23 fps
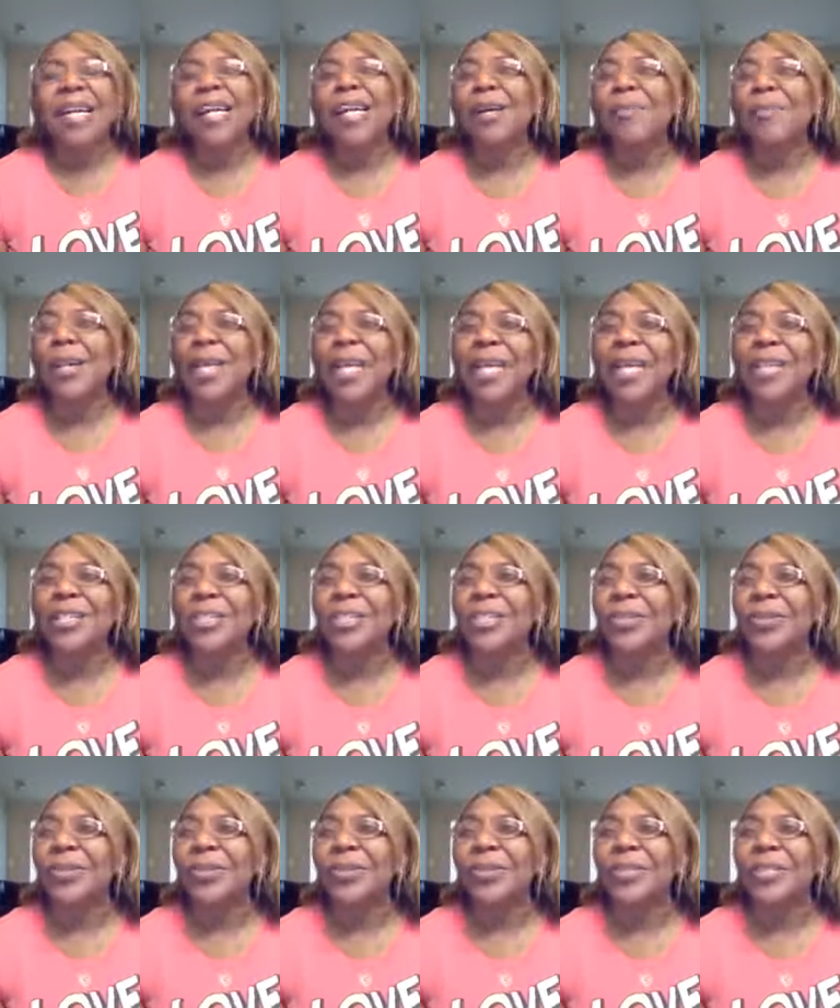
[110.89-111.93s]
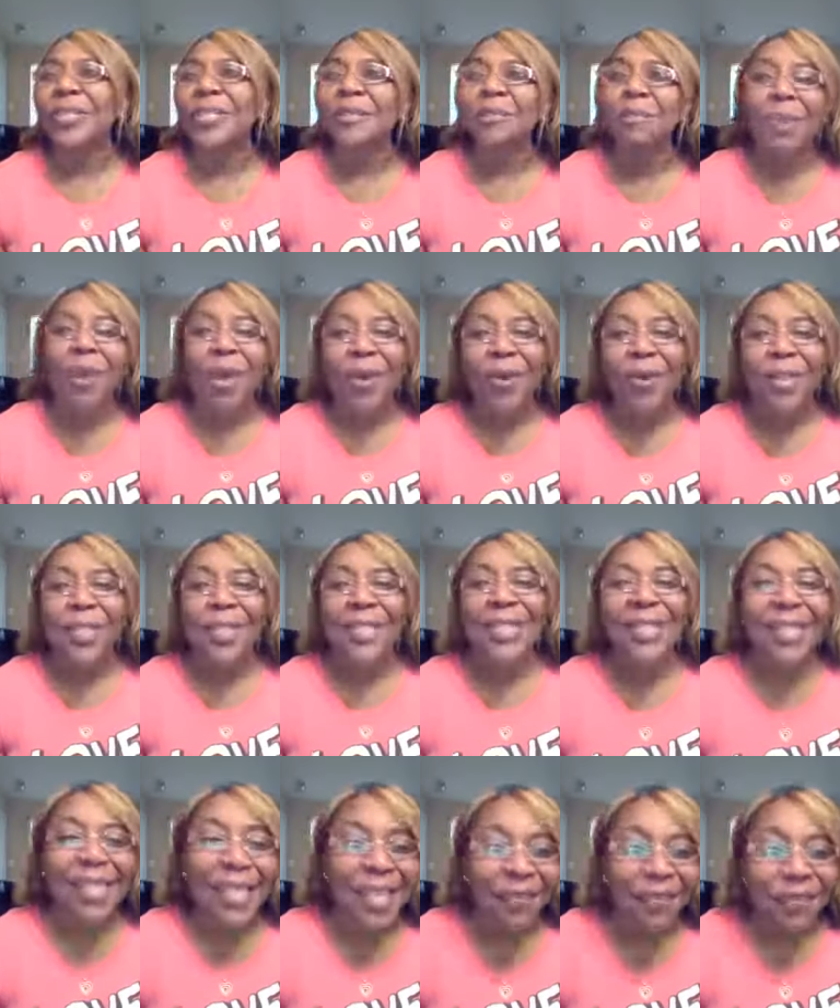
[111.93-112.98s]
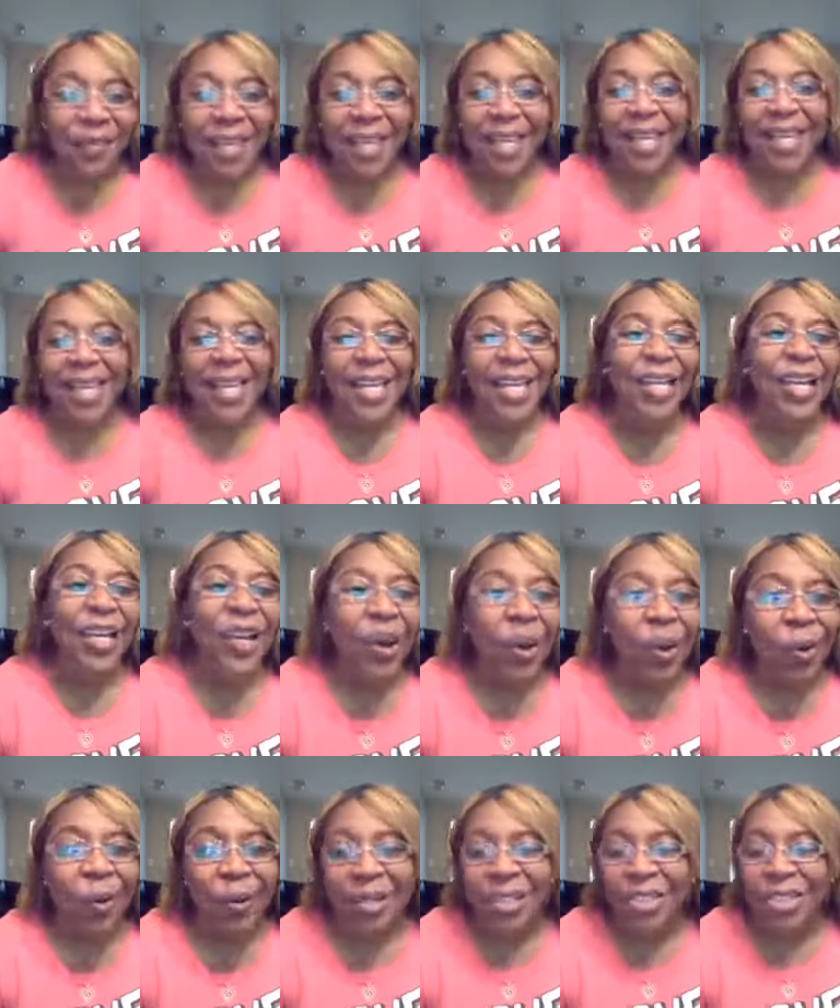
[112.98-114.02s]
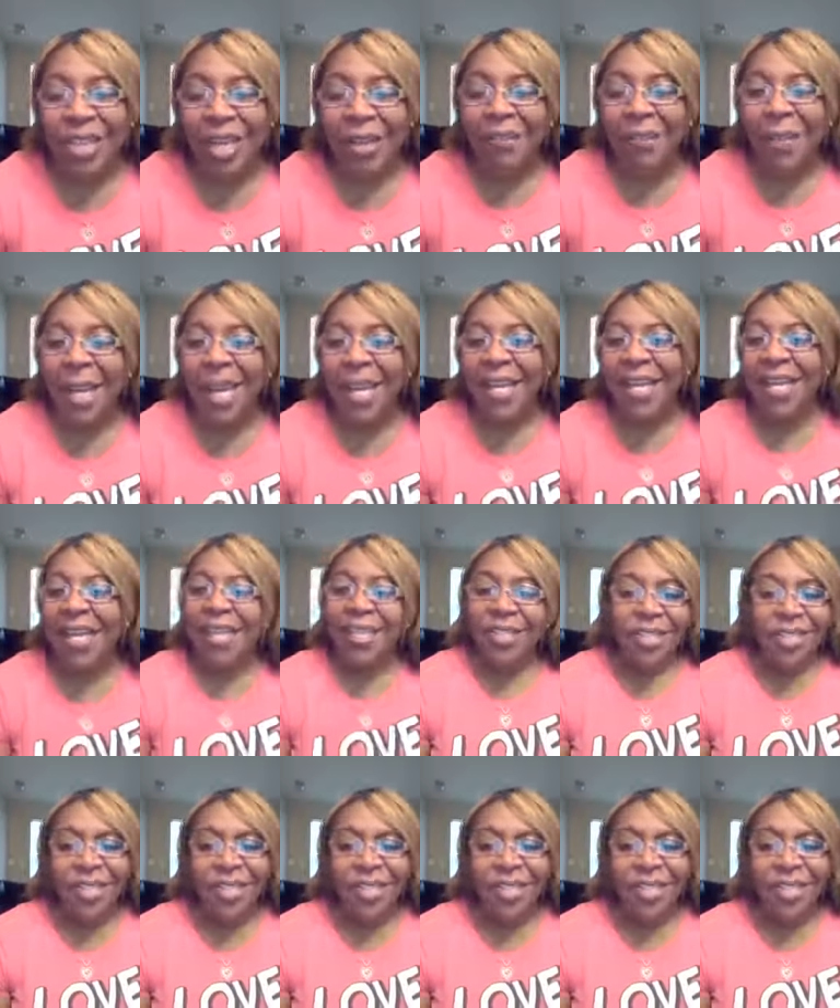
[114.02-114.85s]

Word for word: Come and get your spirits lifted and encouraged. Amen.